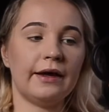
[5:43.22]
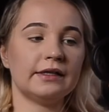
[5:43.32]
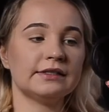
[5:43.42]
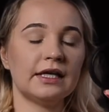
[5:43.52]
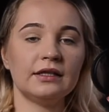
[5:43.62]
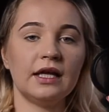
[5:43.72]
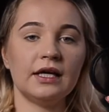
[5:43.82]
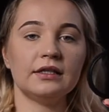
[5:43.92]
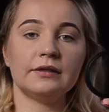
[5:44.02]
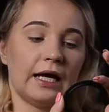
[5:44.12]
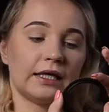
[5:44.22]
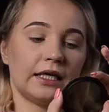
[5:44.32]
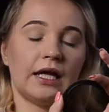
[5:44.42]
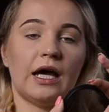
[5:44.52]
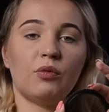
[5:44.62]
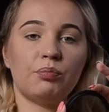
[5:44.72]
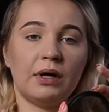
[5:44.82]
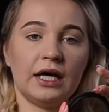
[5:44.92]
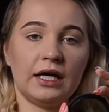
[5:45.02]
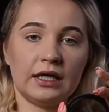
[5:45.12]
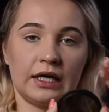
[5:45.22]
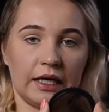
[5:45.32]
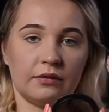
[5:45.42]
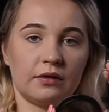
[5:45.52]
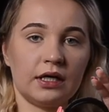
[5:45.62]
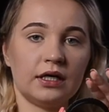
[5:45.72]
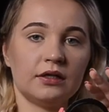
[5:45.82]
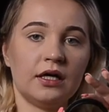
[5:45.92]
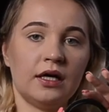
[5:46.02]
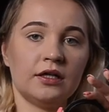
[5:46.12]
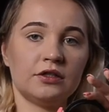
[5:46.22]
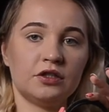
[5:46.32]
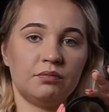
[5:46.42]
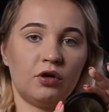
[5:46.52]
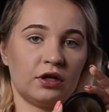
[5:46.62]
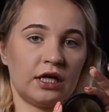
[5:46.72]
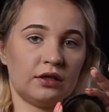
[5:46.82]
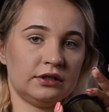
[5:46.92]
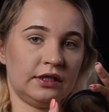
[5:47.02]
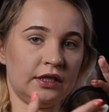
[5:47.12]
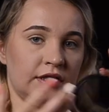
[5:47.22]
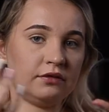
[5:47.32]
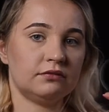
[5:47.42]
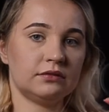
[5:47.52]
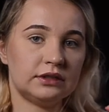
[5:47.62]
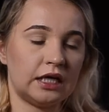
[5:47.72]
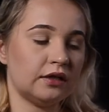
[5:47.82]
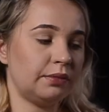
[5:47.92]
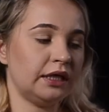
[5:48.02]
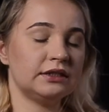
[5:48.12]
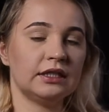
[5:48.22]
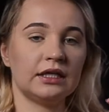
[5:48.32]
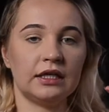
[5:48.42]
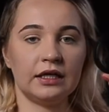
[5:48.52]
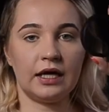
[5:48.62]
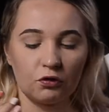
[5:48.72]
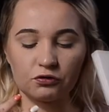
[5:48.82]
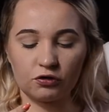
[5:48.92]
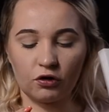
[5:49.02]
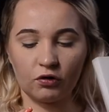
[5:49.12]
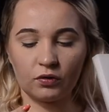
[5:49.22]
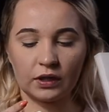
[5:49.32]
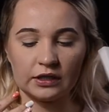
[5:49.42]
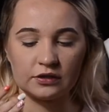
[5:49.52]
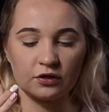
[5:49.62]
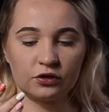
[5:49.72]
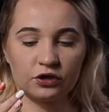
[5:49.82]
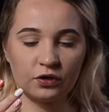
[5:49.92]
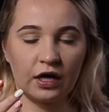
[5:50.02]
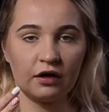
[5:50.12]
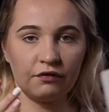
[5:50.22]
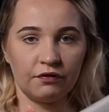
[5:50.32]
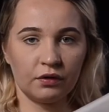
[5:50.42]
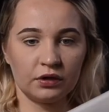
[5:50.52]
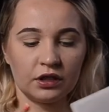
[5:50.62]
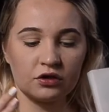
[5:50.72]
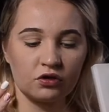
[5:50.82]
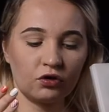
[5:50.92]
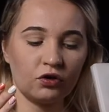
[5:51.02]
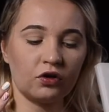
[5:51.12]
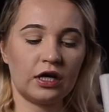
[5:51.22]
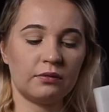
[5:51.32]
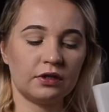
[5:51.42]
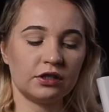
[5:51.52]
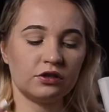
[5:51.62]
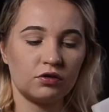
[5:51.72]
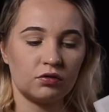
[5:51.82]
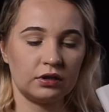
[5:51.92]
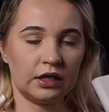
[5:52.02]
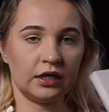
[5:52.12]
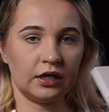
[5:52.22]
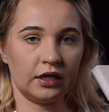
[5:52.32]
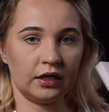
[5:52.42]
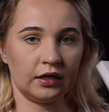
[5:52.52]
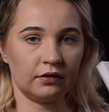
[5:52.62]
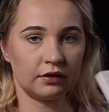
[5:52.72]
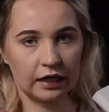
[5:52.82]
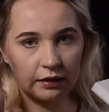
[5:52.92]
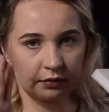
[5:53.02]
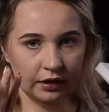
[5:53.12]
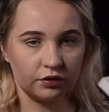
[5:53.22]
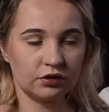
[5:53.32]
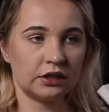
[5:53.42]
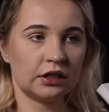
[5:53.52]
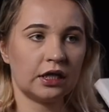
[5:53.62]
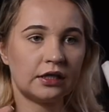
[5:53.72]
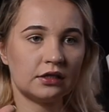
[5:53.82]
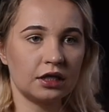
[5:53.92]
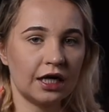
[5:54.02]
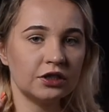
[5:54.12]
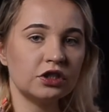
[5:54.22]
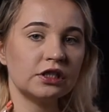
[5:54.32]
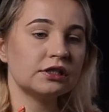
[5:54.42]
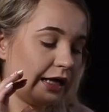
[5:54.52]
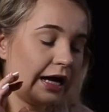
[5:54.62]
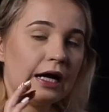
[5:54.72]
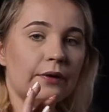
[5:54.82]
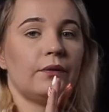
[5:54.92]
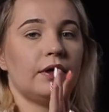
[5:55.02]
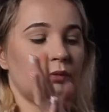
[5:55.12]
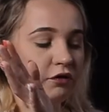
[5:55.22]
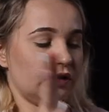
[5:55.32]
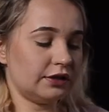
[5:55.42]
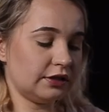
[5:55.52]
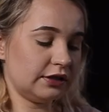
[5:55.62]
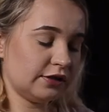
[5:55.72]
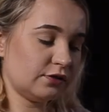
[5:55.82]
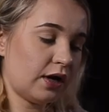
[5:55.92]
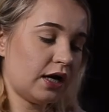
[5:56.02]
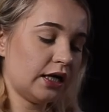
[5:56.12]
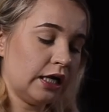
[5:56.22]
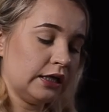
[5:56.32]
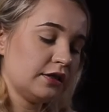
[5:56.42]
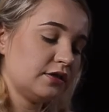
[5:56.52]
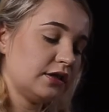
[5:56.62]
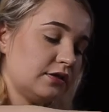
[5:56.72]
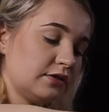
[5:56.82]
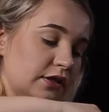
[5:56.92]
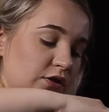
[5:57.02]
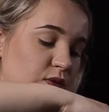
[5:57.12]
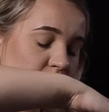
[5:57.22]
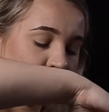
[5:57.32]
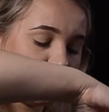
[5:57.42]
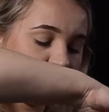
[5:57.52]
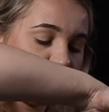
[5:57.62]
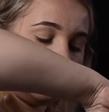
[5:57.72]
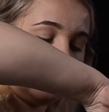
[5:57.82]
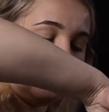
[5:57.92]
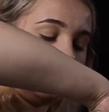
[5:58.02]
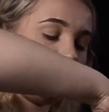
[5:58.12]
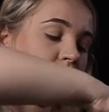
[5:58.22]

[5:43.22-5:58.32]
sunlight, I can help my camera to block out the sun basically. Also, it's good to have filters on your cameras so the camera doesn't get scratches. Now we're moving to this one, and this one is actually